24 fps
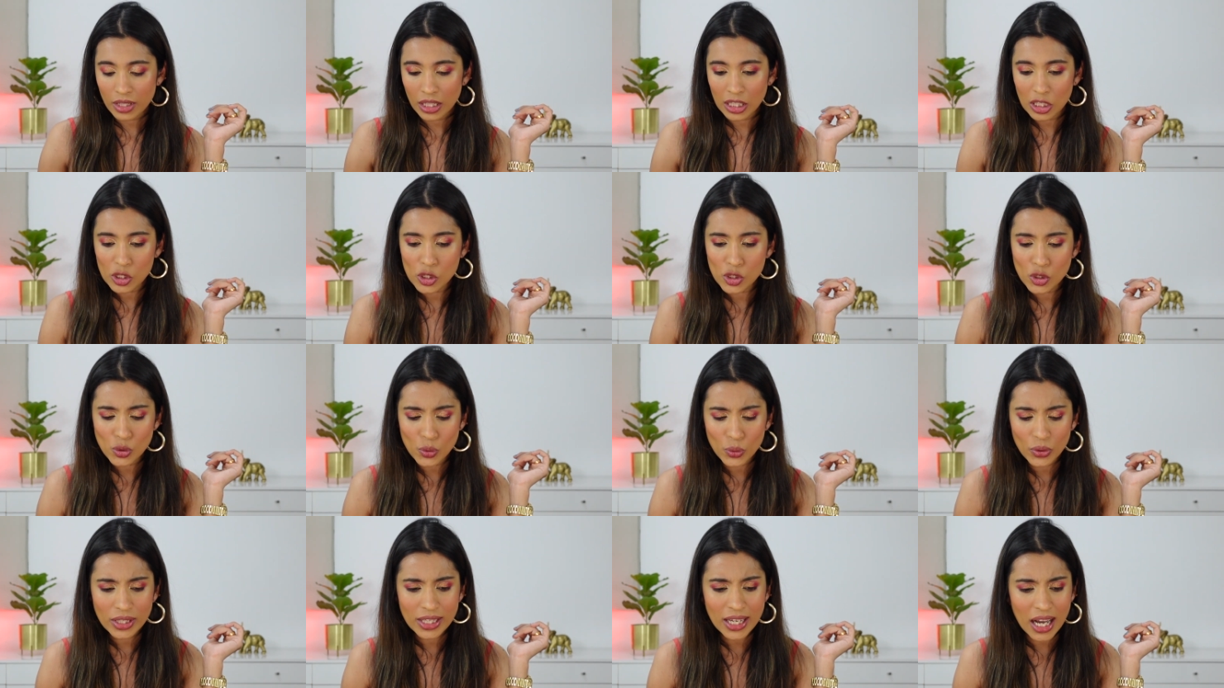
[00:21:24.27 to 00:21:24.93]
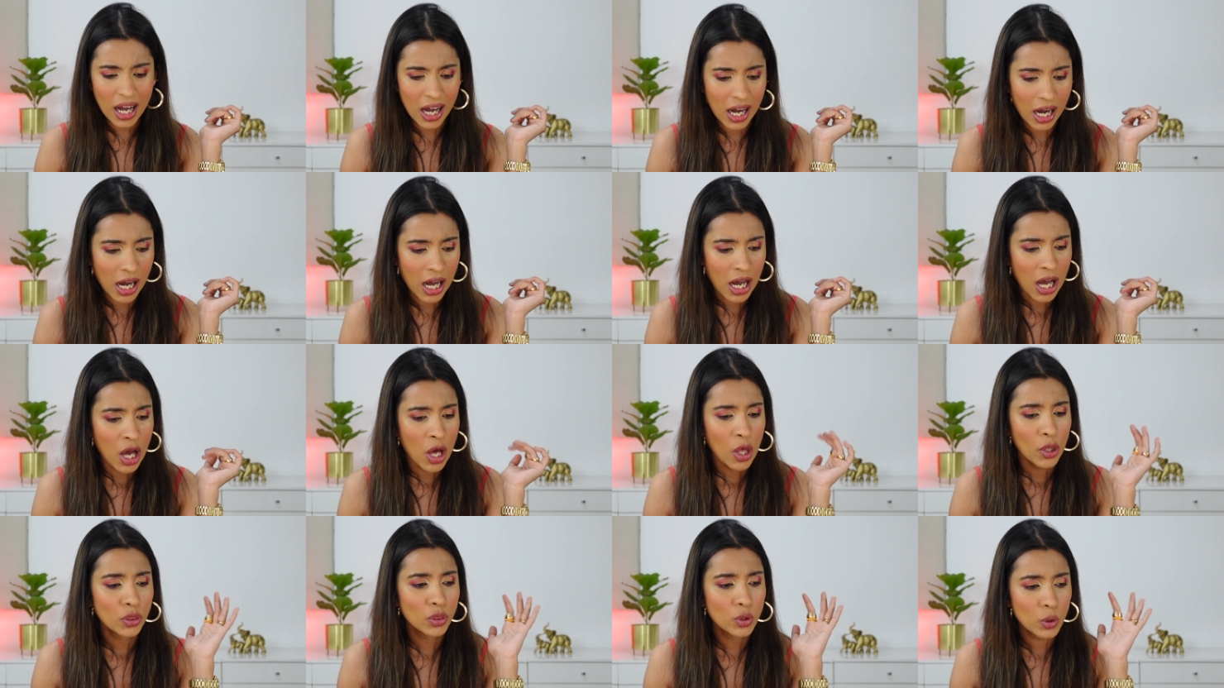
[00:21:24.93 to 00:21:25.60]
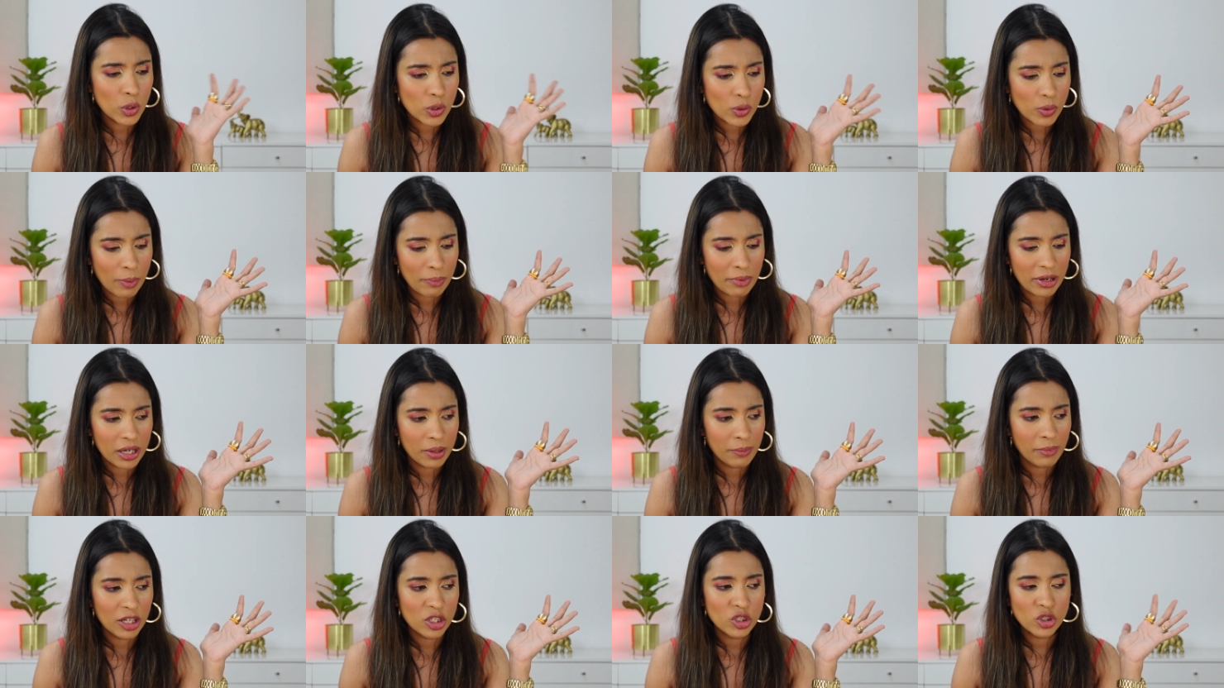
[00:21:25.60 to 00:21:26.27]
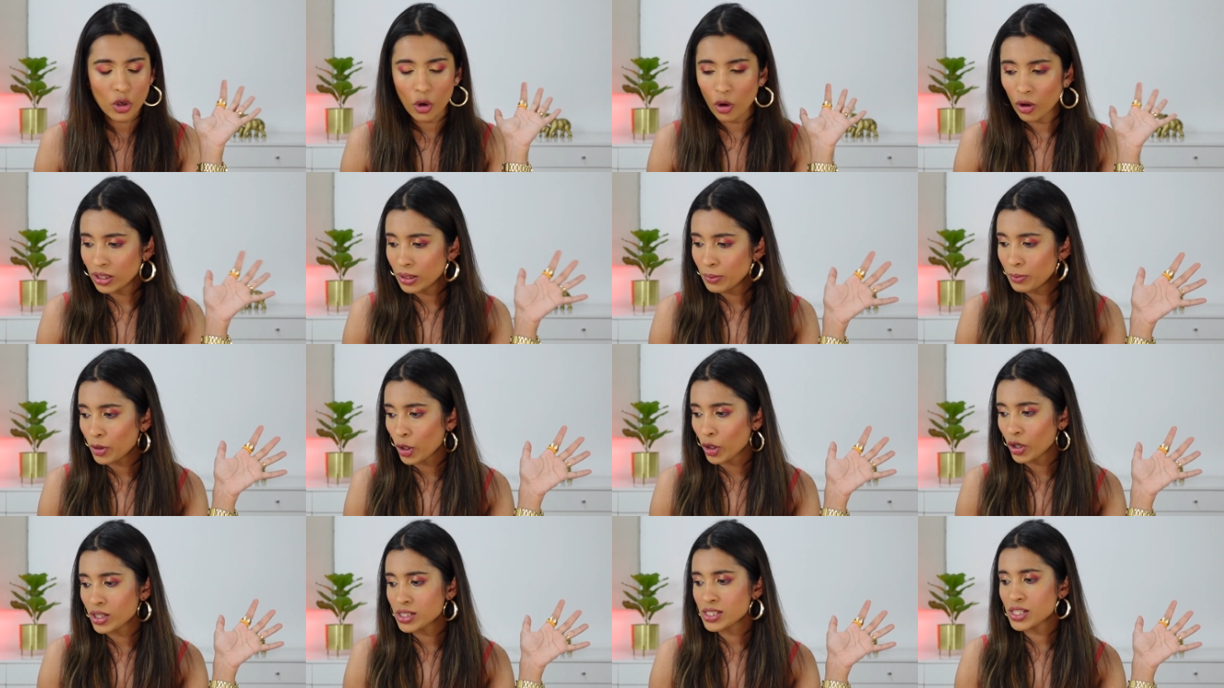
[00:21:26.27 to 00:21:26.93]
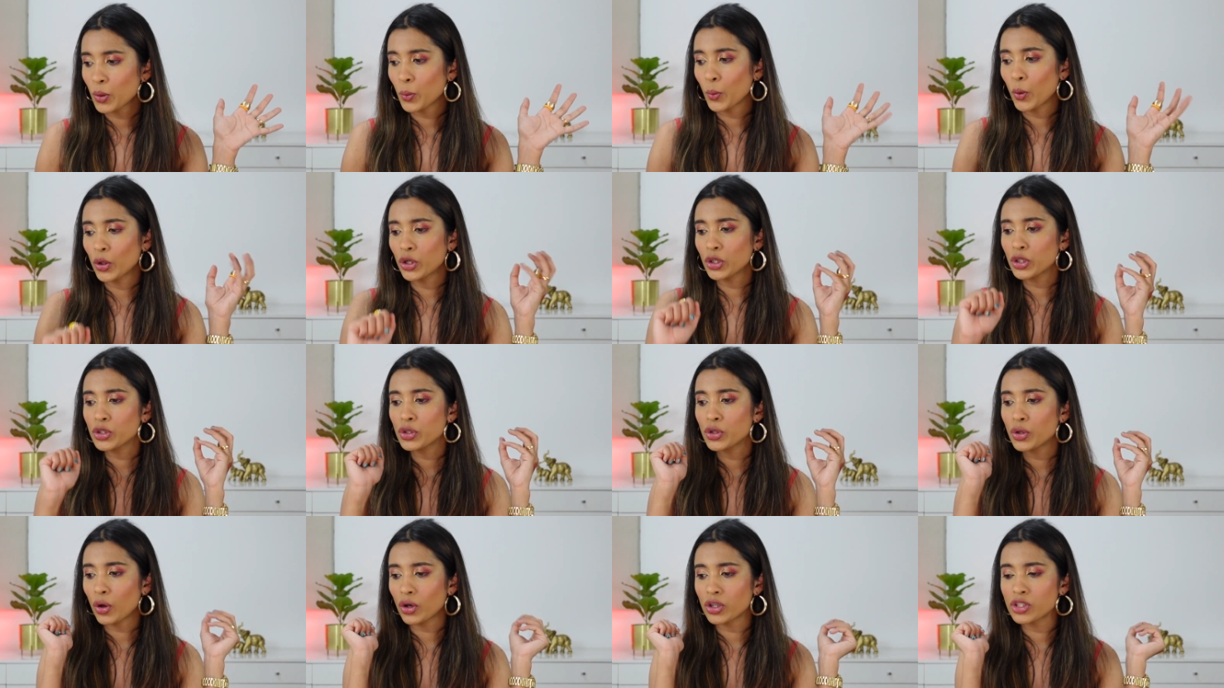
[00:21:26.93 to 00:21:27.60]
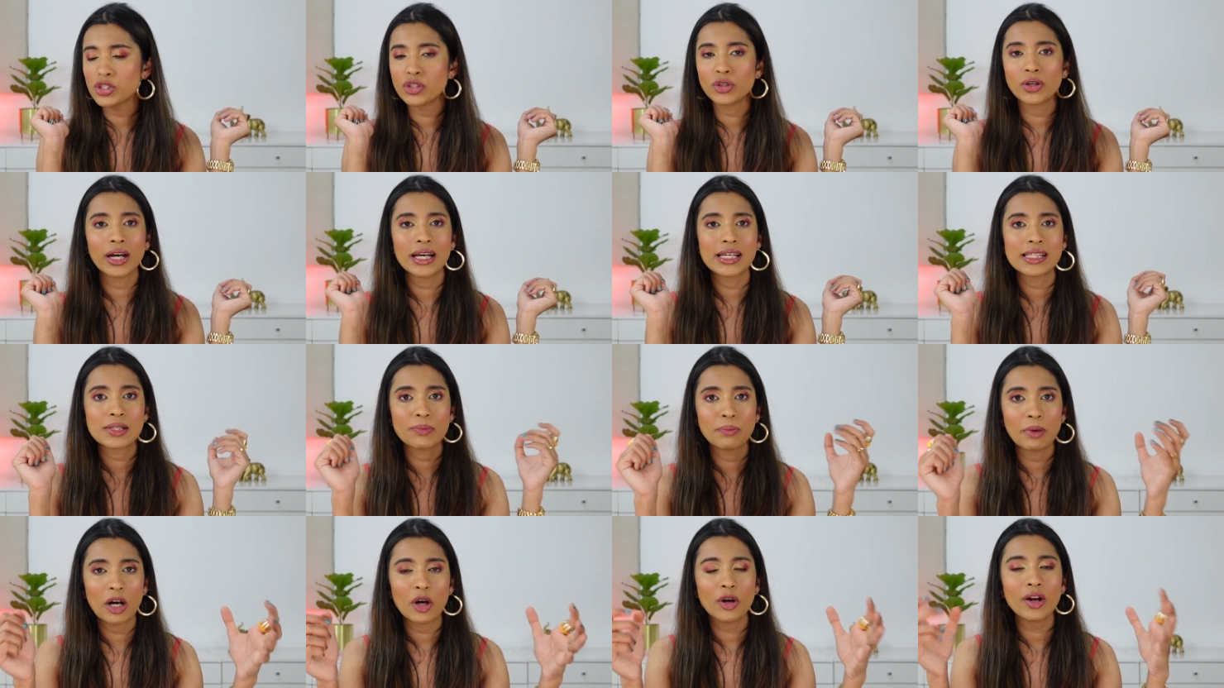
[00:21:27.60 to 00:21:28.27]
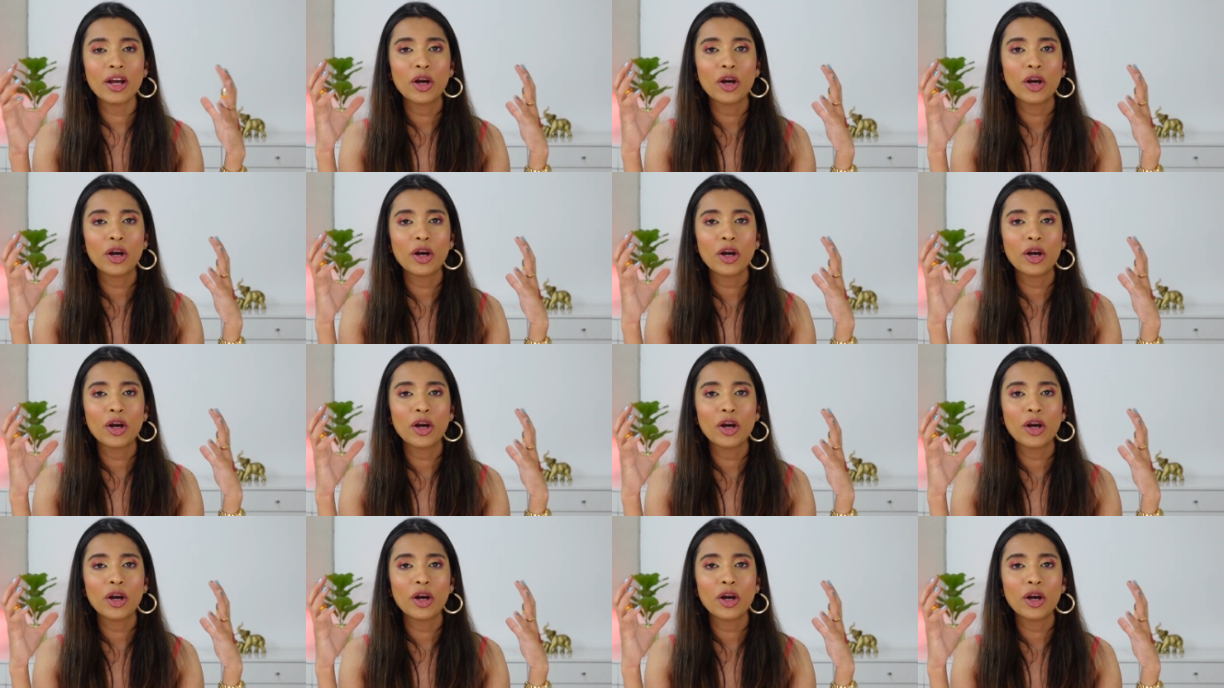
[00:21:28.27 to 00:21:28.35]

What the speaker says: So yeah, those were pretty much all the products I wanted to talk to you guys about,